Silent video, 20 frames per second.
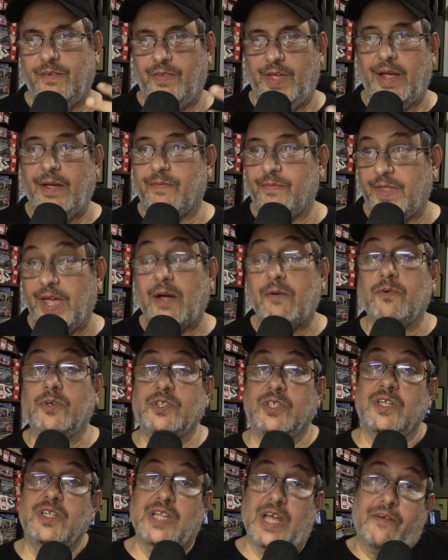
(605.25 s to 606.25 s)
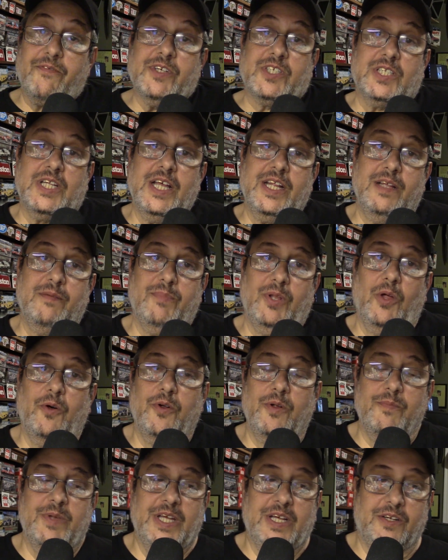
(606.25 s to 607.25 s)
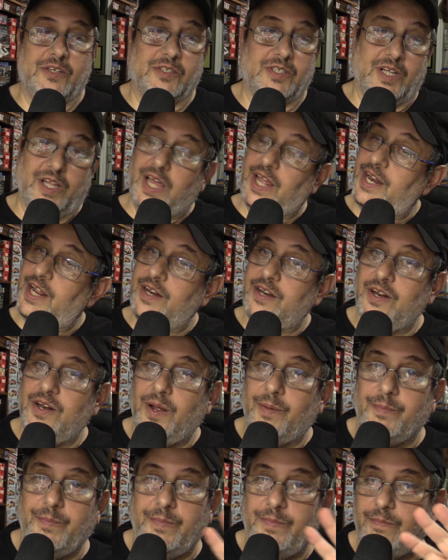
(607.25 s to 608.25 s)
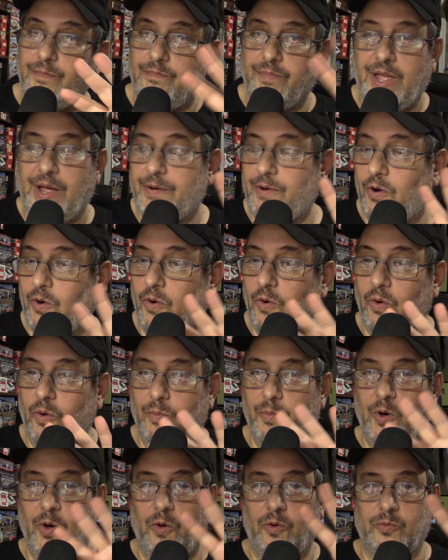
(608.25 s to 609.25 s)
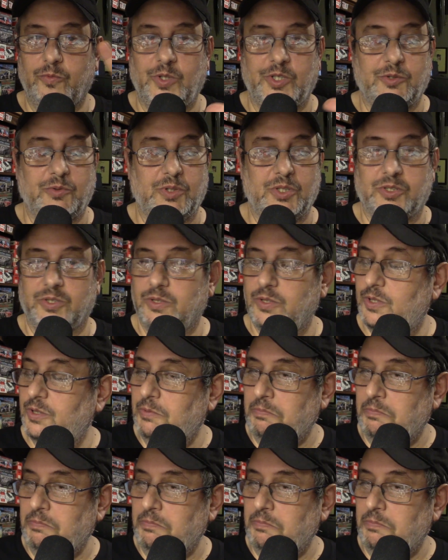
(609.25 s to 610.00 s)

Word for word: That was a devastating blow to me, because that ended up, that whole mold, which was